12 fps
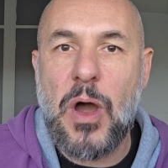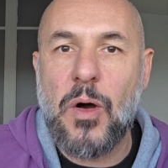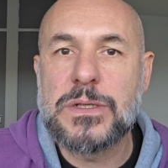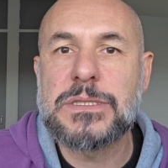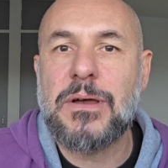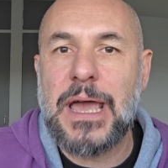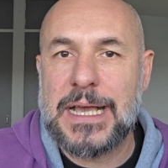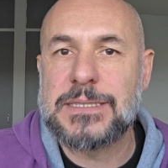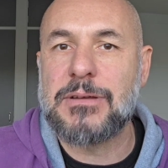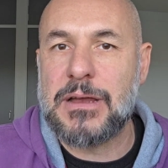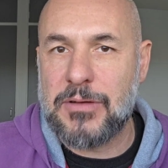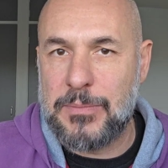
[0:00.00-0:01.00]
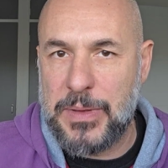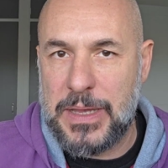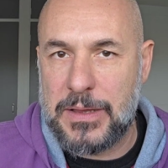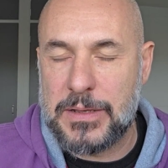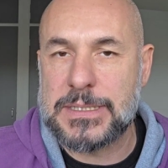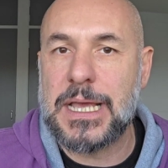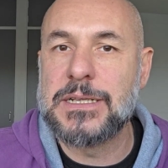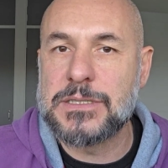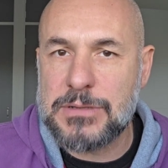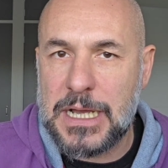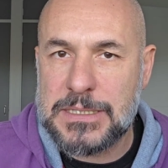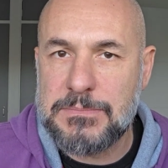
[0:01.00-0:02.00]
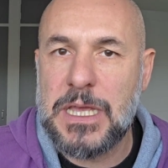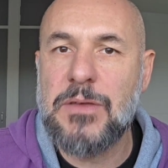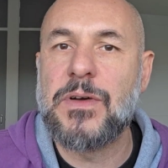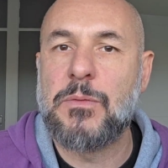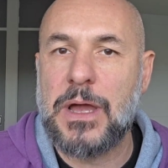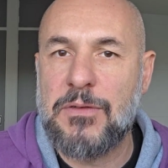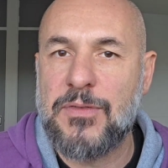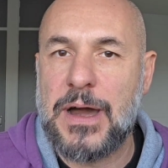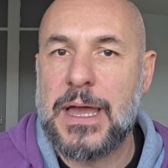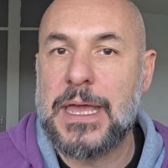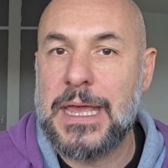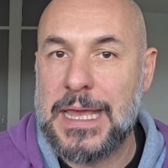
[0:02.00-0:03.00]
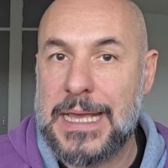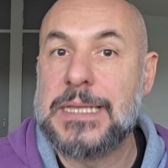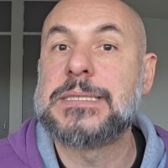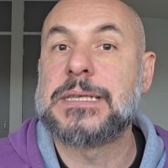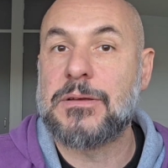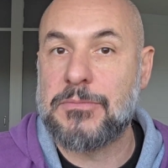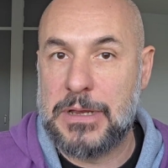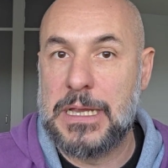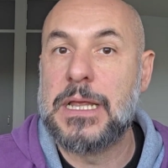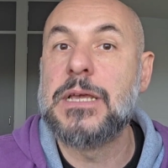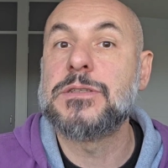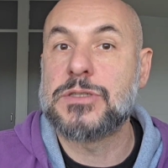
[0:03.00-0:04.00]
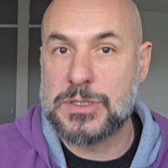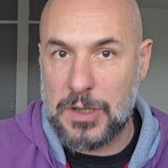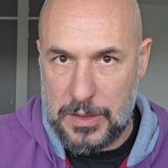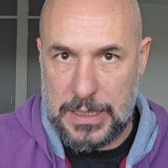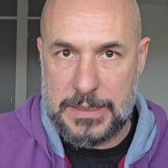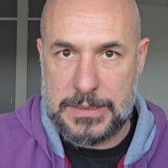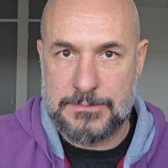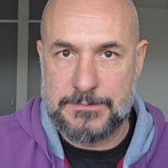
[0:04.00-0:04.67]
also extra repeaters. And trust me, the Wi-Fi is really solid.